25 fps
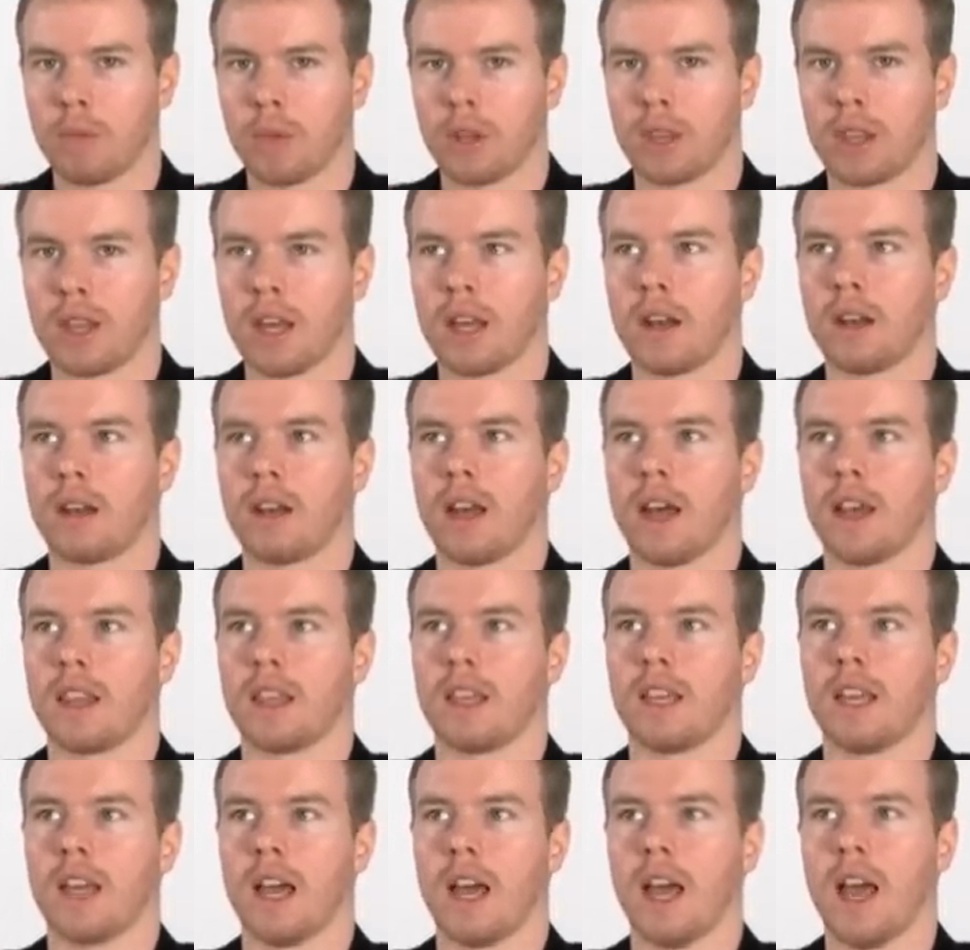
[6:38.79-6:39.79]
but then at
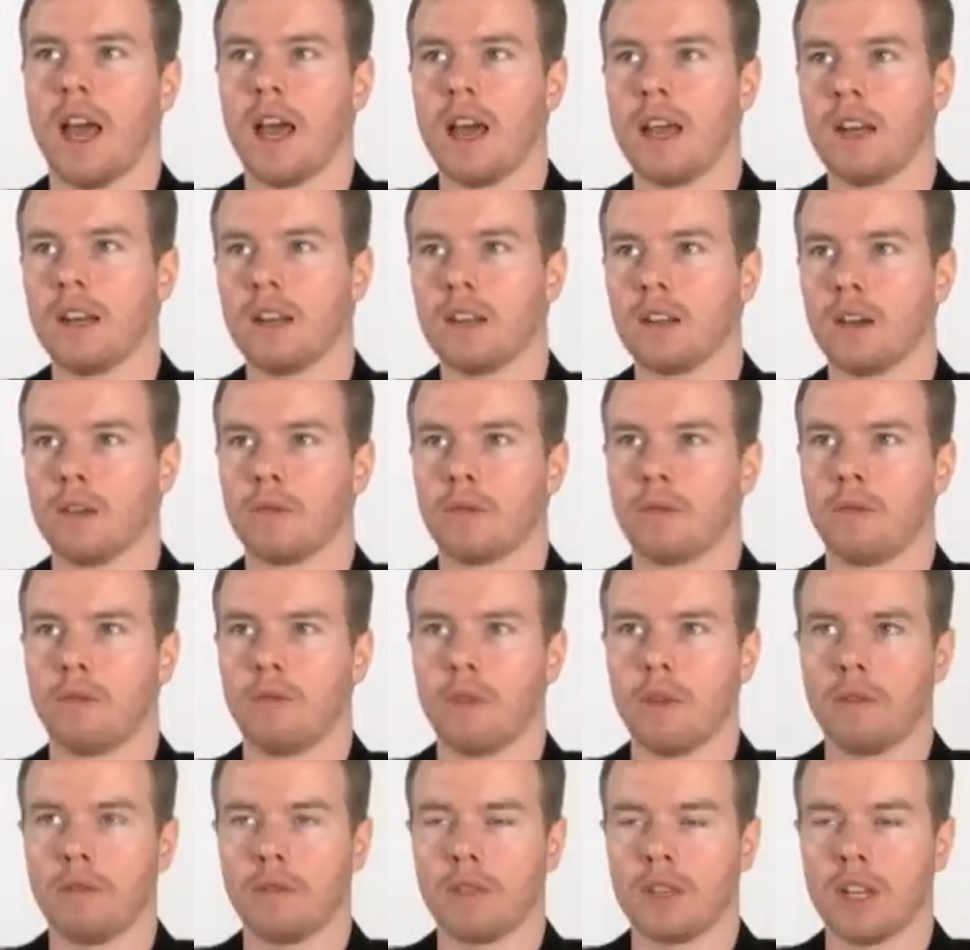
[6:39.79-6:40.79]
the end of the
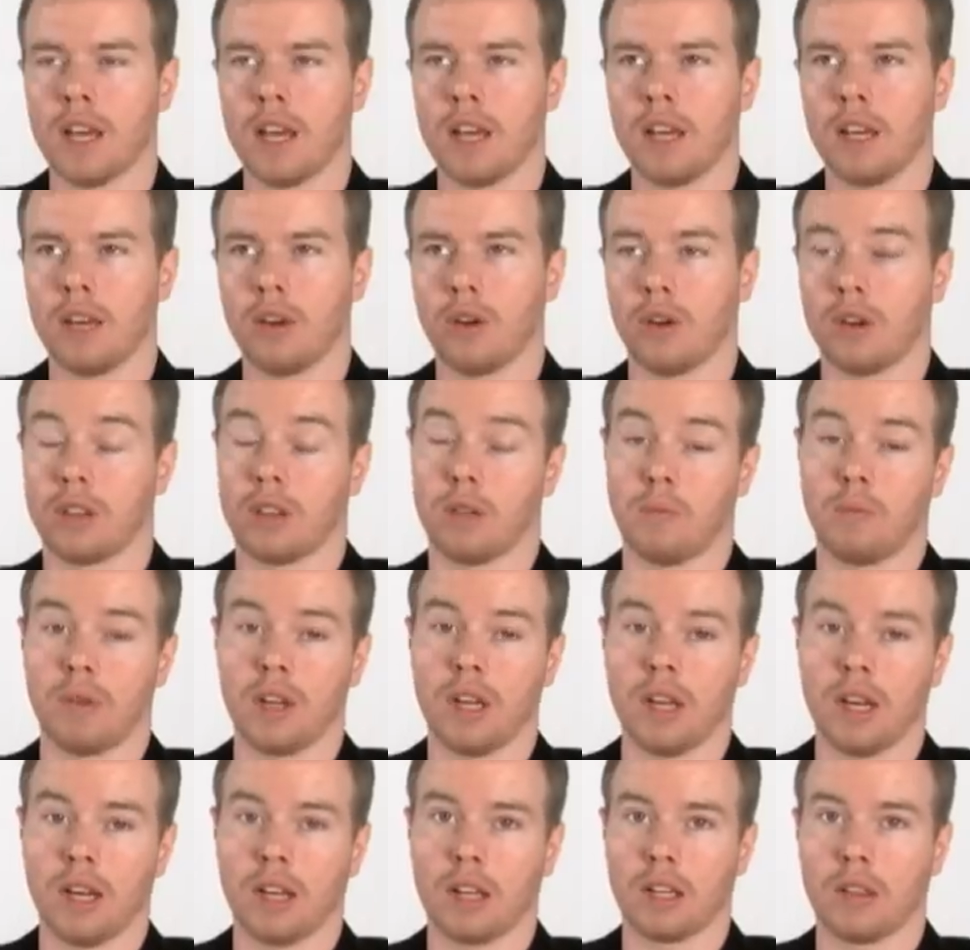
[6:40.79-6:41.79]
5th day, or at the
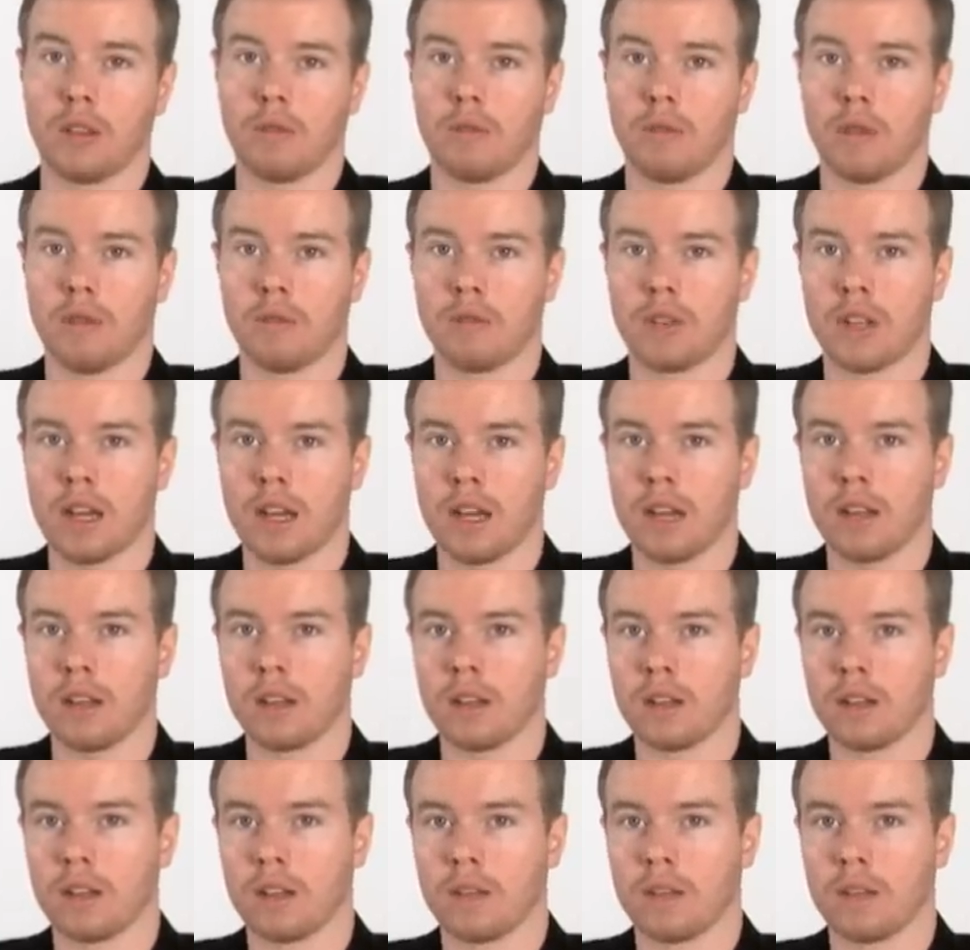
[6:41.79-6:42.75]
beginning of the 5th day,